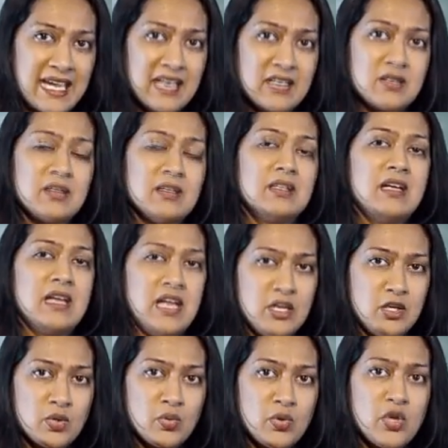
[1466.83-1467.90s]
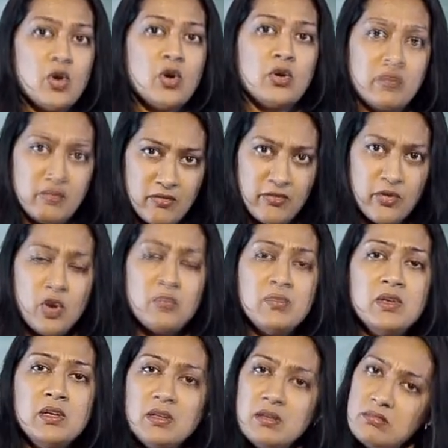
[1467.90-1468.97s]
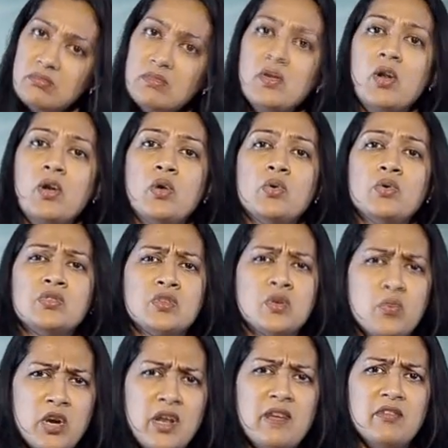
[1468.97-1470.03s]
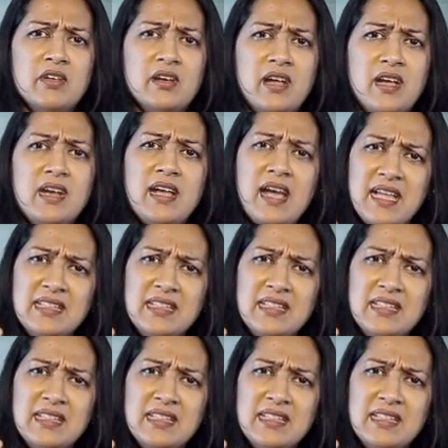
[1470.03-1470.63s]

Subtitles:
Get into your formal clothes or whatever, right?